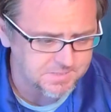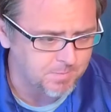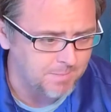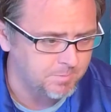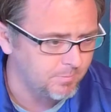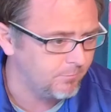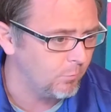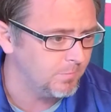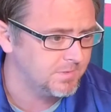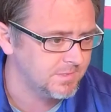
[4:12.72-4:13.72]
pop-up
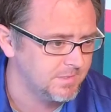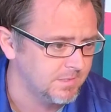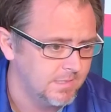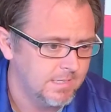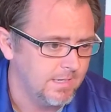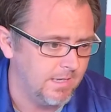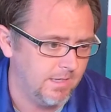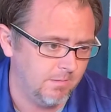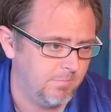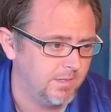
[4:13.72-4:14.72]
performances,
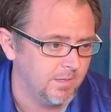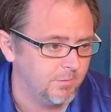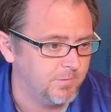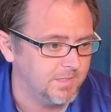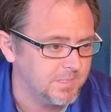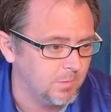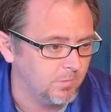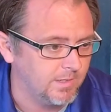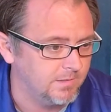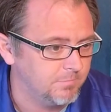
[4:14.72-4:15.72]
and many other things that we're
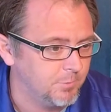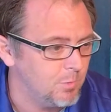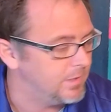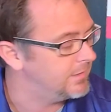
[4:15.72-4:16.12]
kind of throwing in